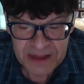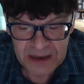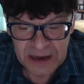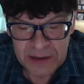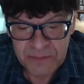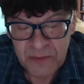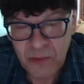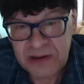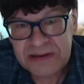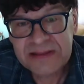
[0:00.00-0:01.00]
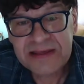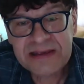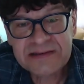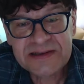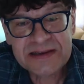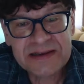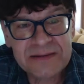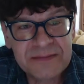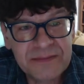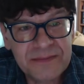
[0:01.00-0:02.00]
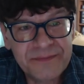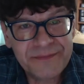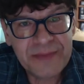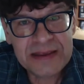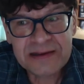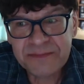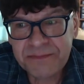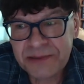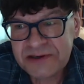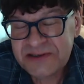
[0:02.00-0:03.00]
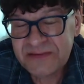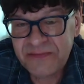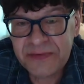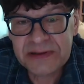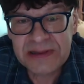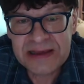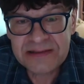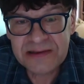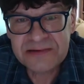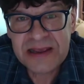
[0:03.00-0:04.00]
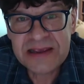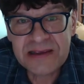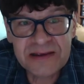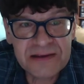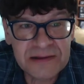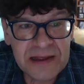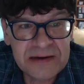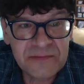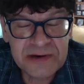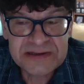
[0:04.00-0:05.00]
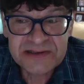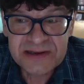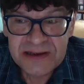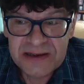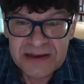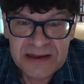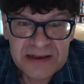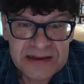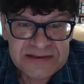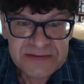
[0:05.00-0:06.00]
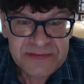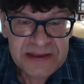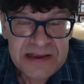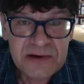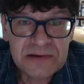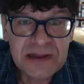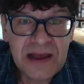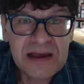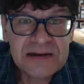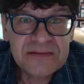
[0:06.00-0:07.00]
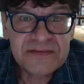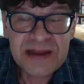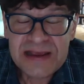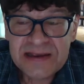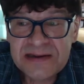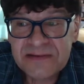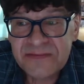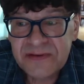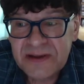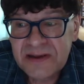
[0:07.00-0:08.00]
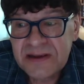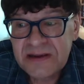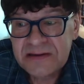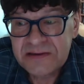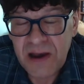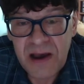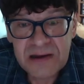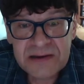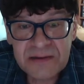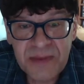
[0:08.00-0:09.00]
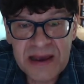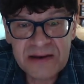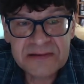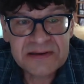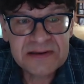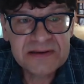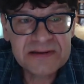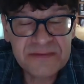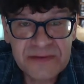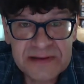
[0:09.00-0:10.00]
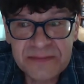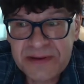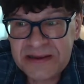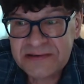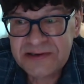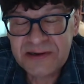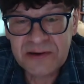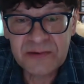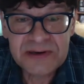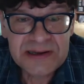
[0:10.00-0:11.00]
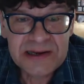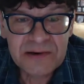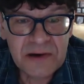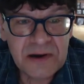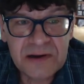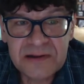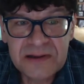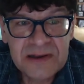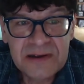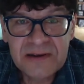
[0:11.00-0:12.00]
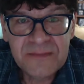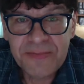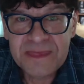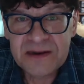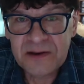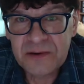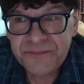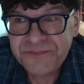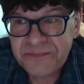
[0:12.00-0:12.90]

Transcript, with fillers: Um, one of the things that can make a person feel like they're taking a lot of risk is if they hear a lot of negative talk about the Philippines. You don't want to hear all, you know,